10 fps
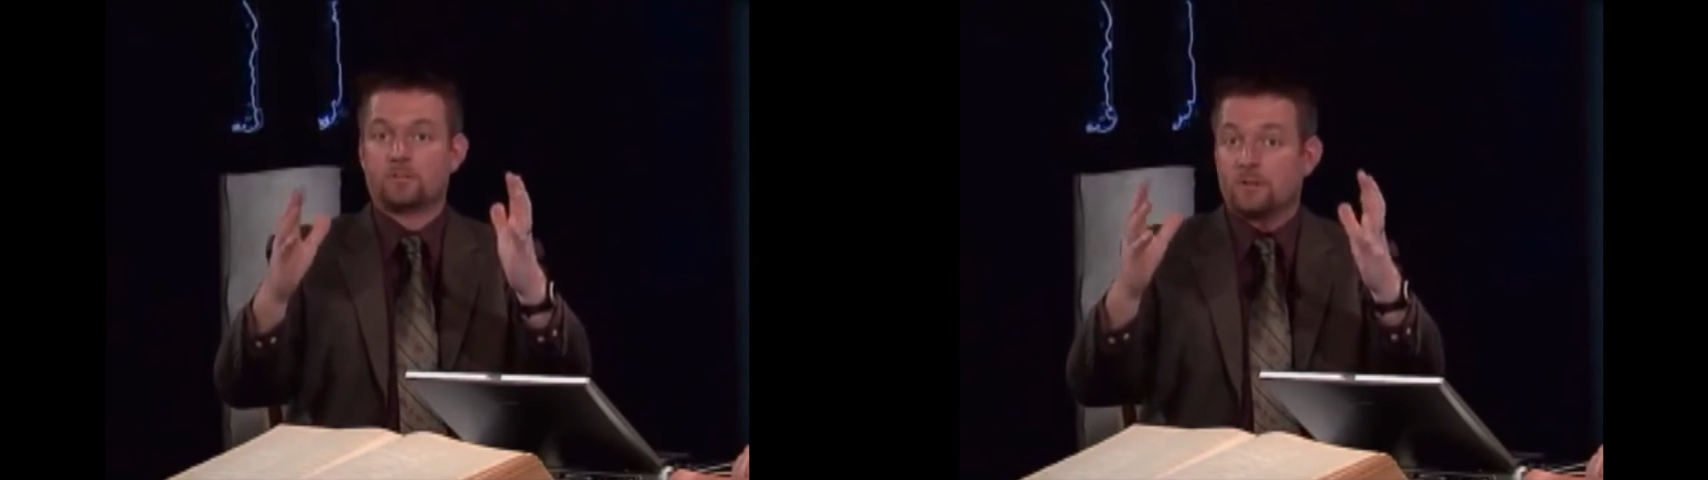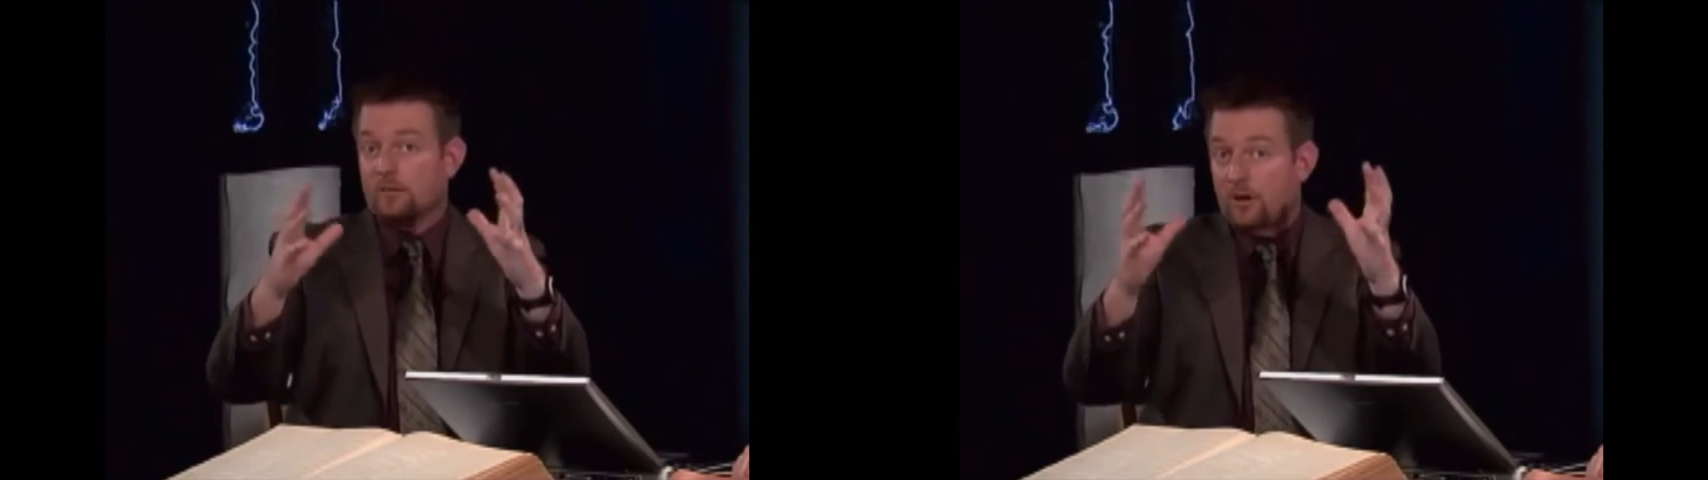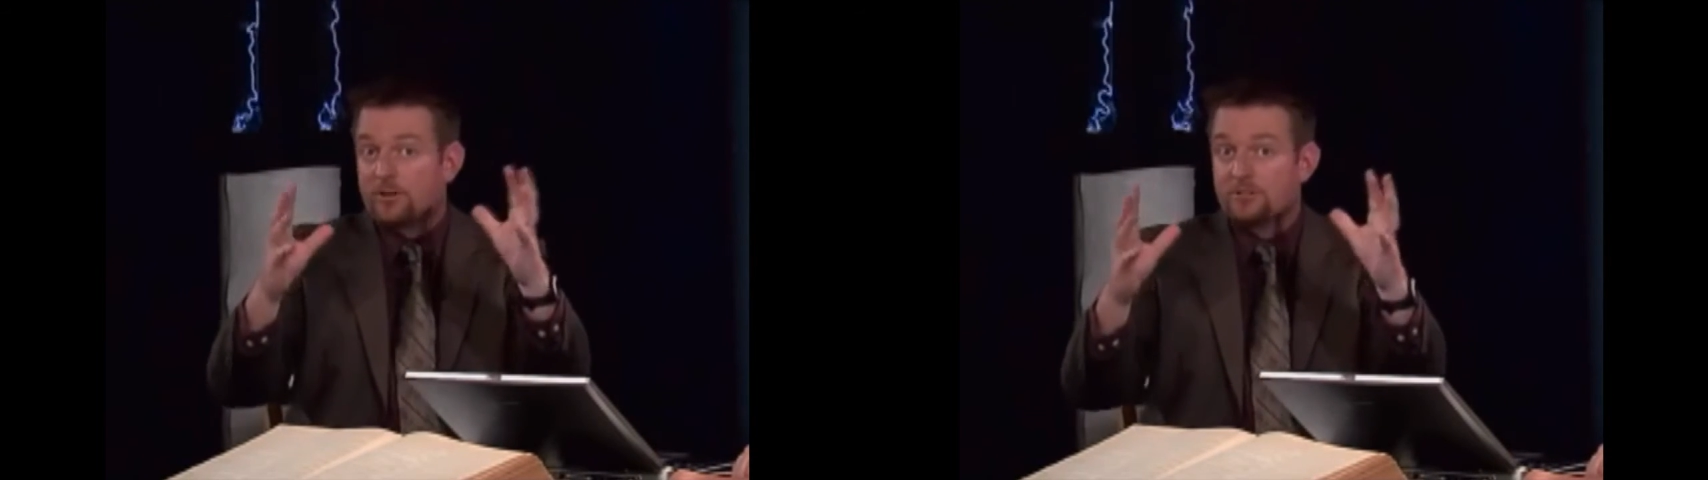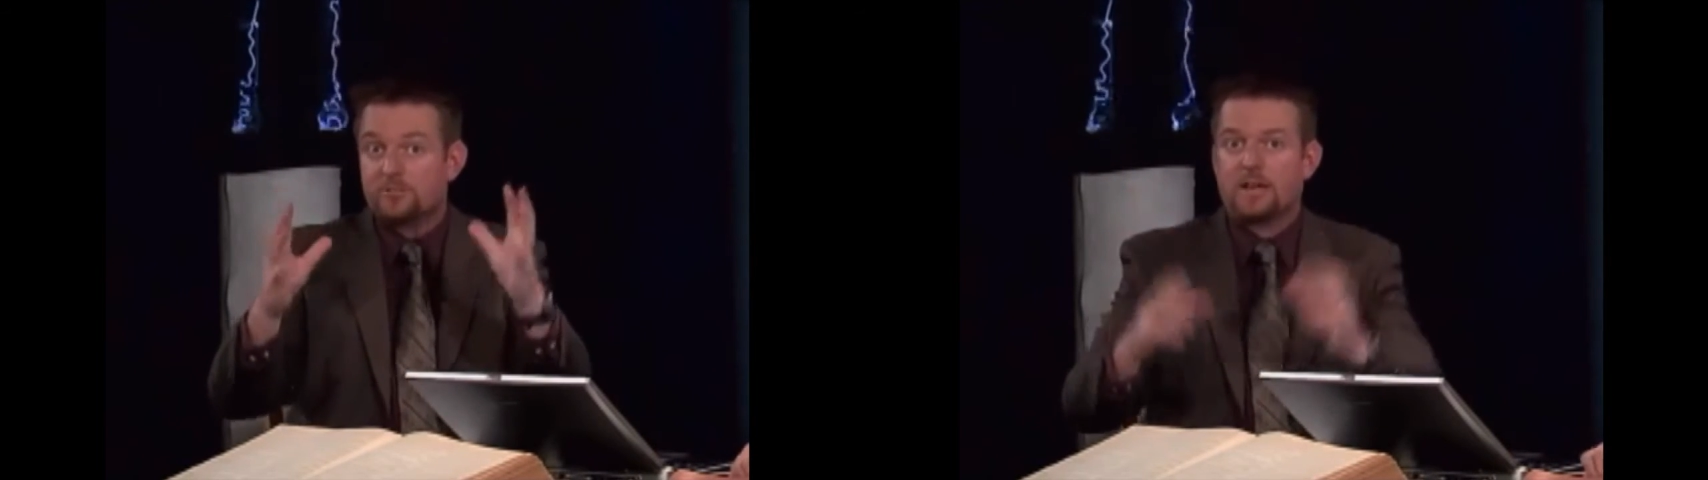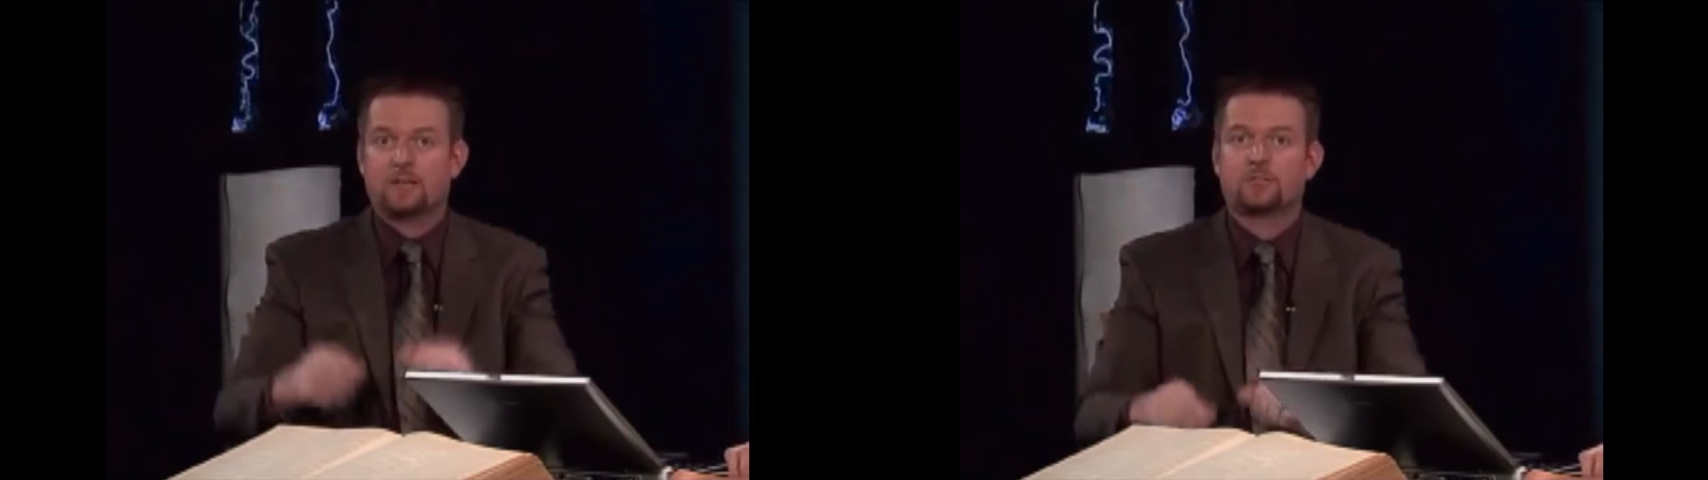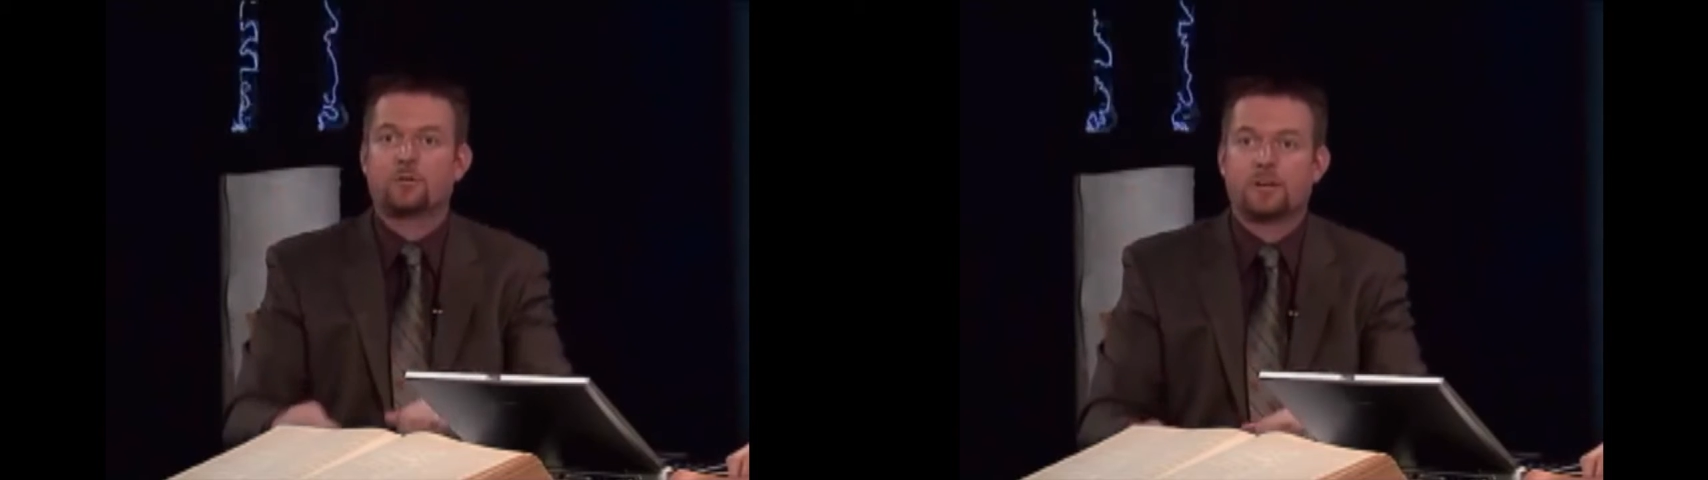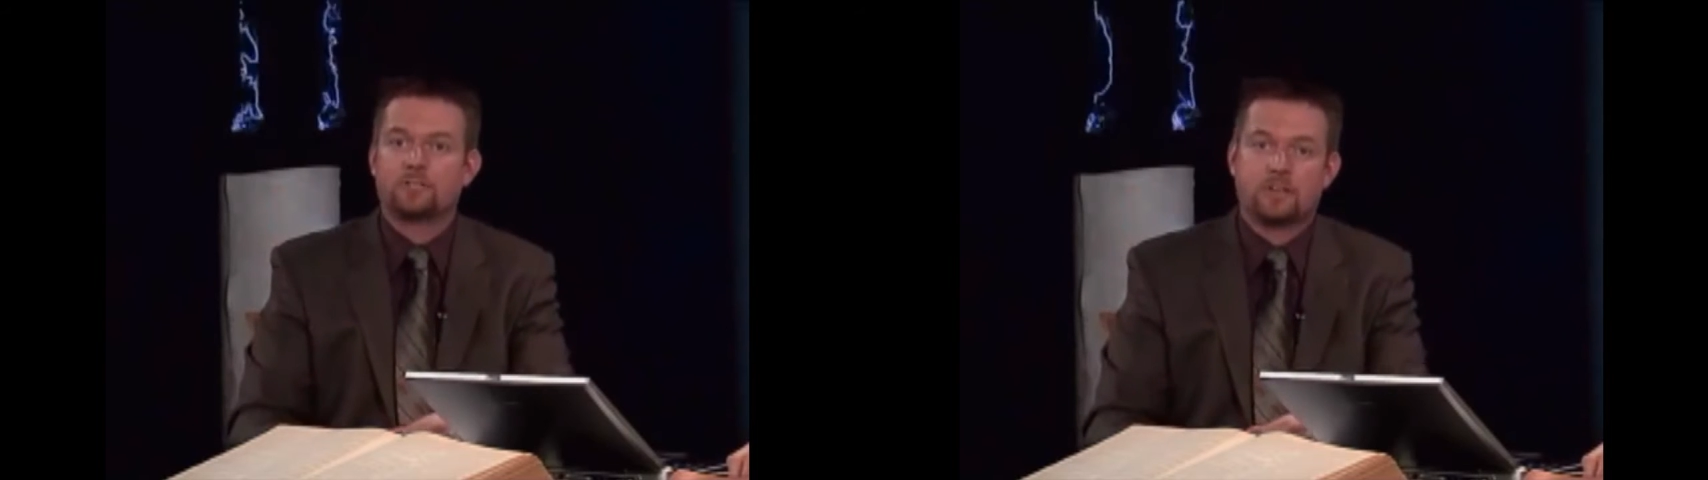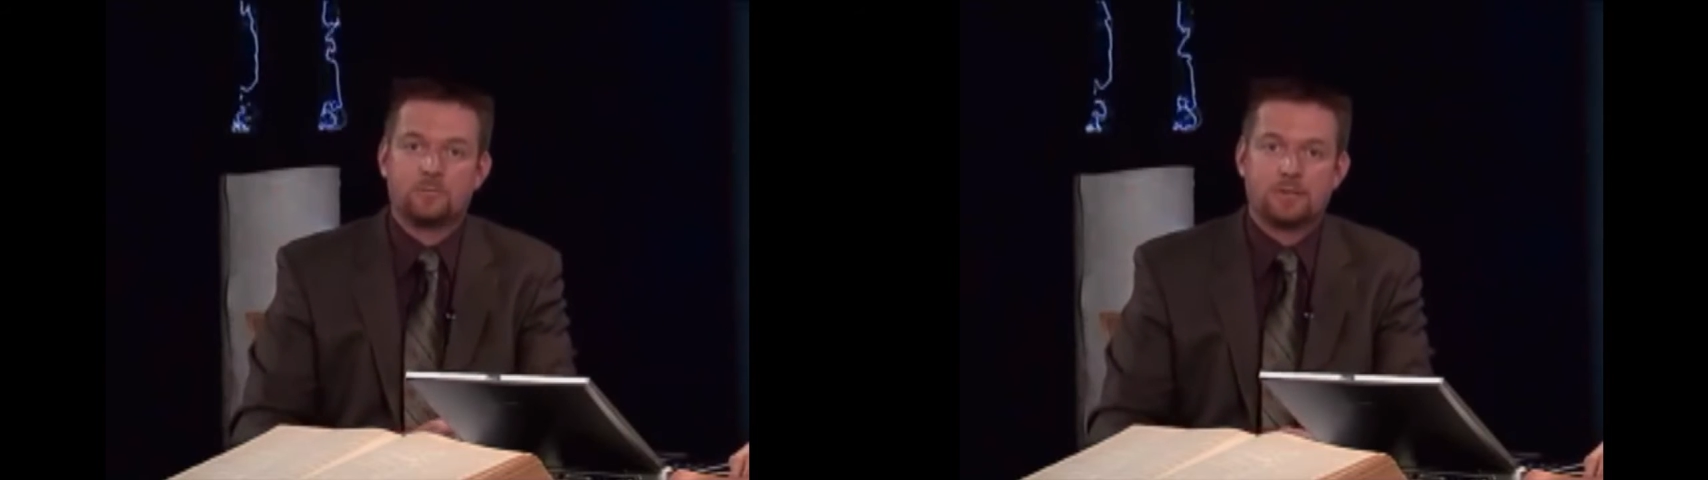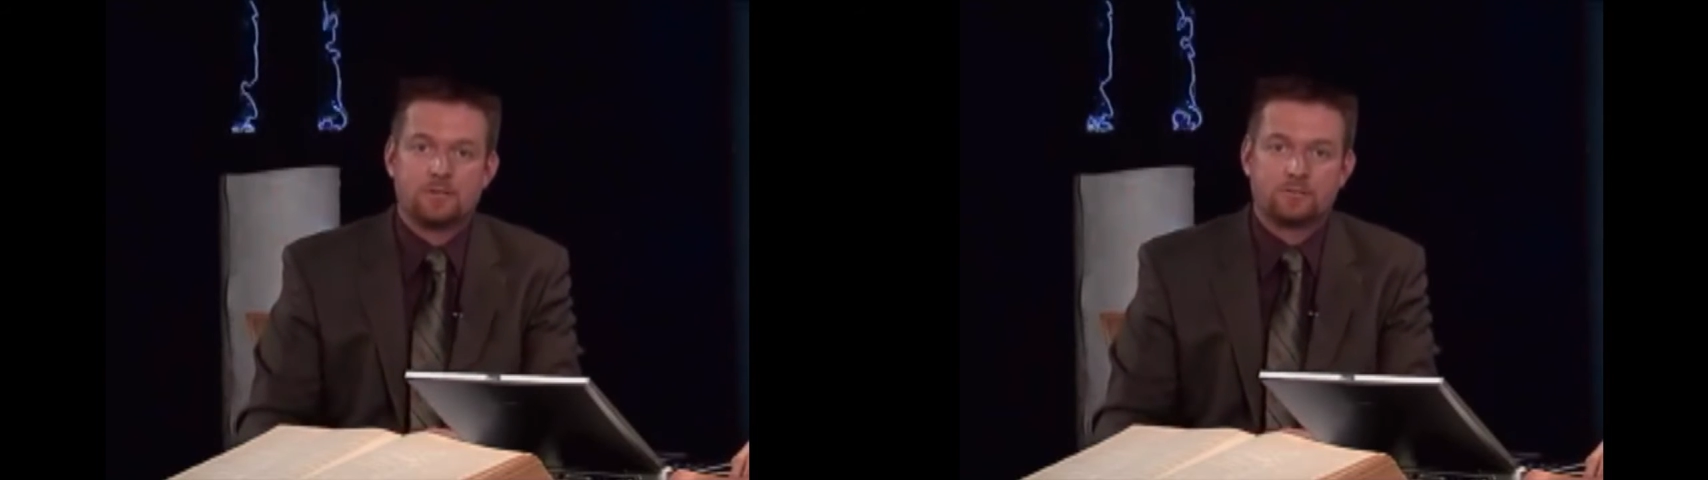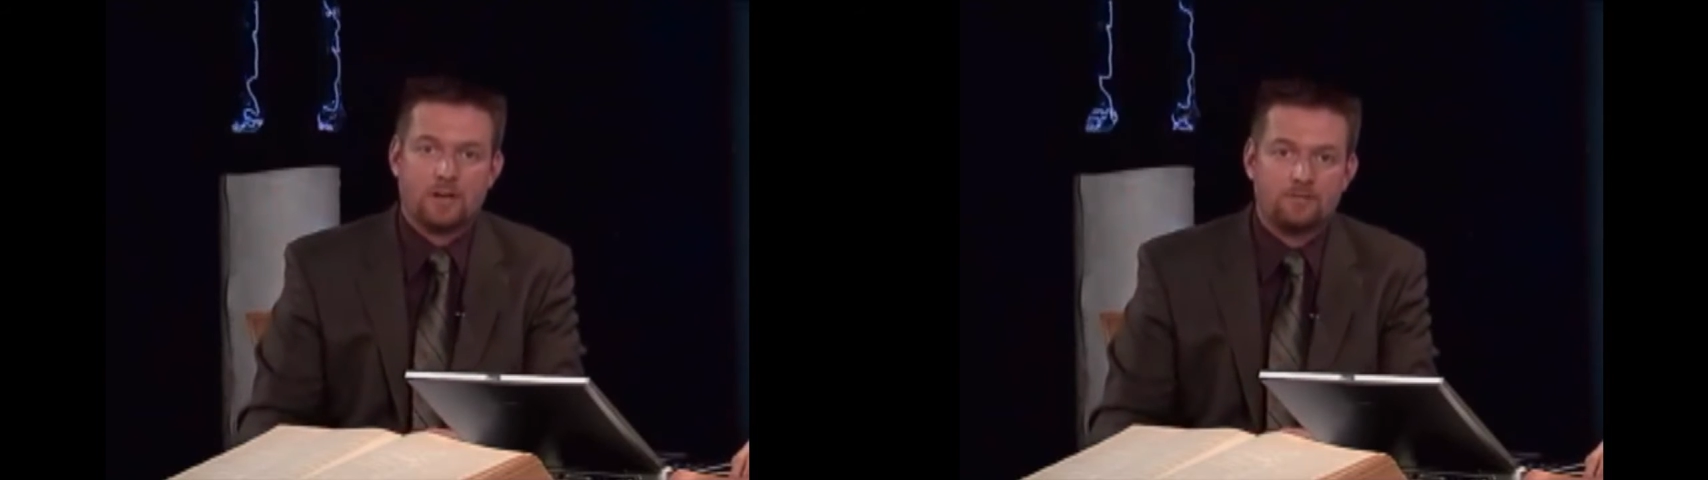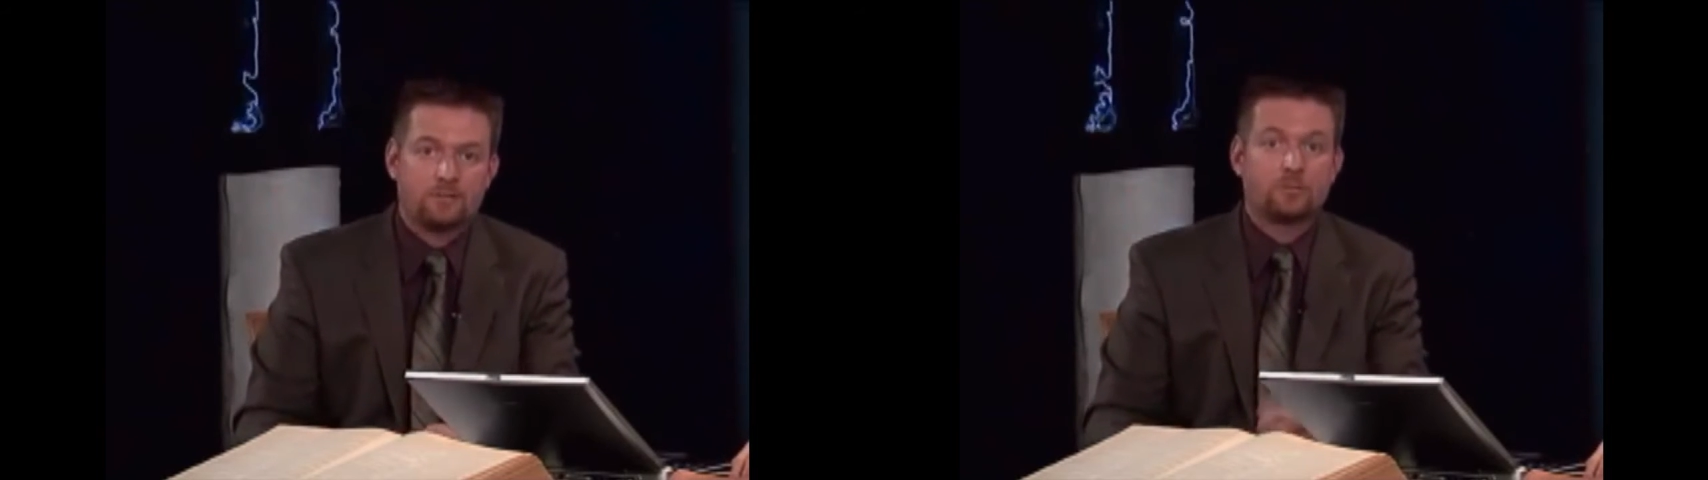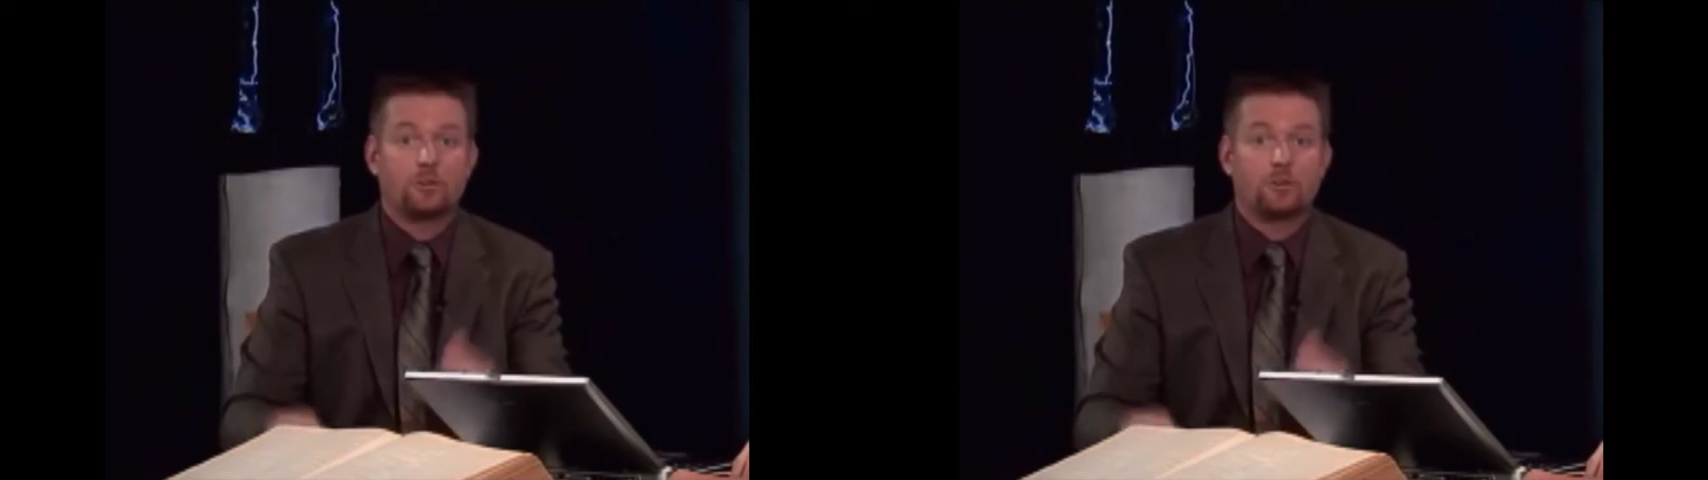the largest dinosaur eggs that have been discovered.